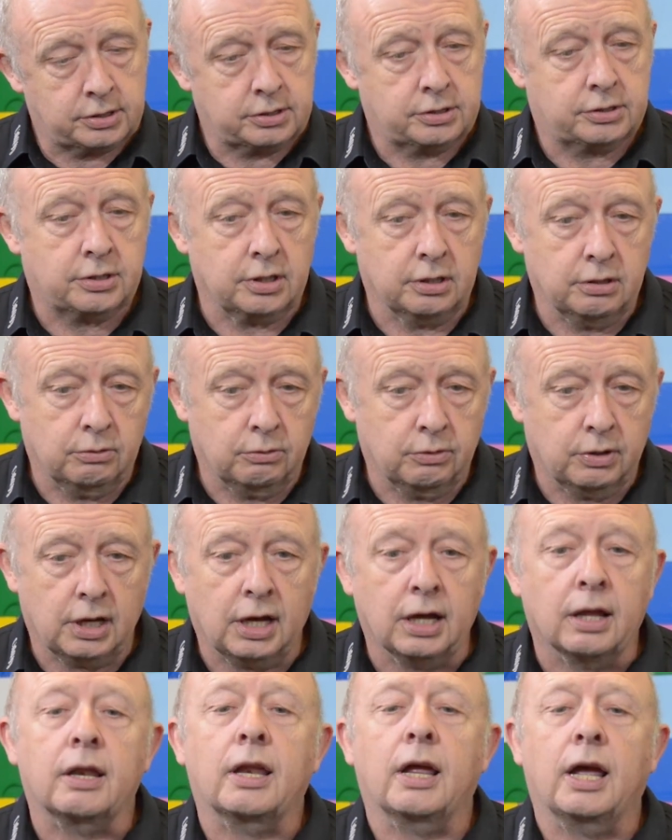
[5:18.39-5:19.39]
So
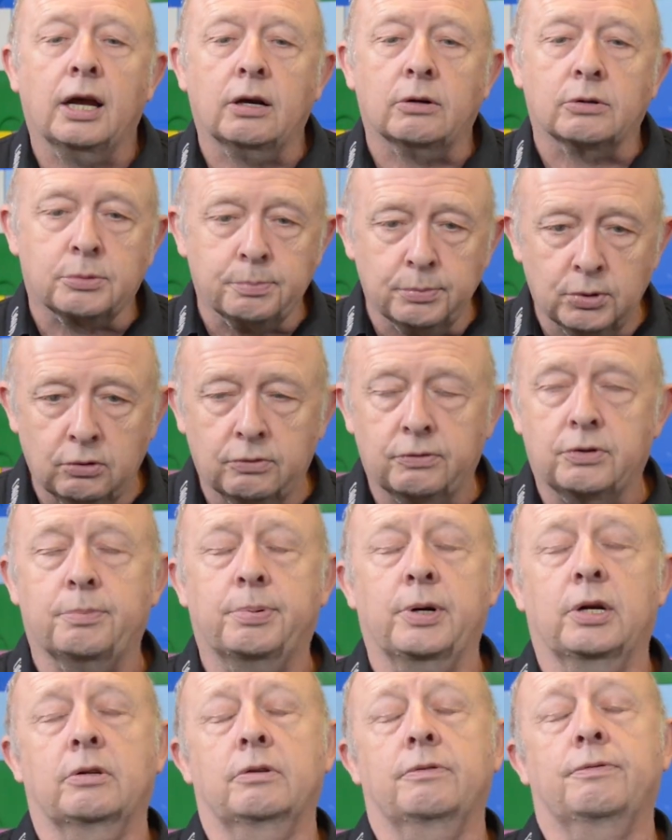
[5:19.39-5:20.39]
that helps move the
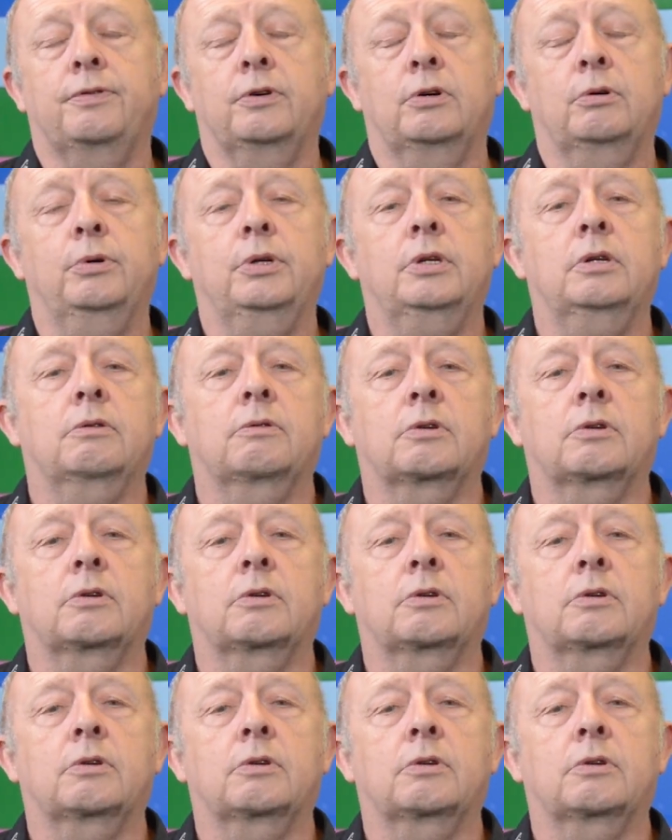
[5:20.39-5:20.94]
product forward,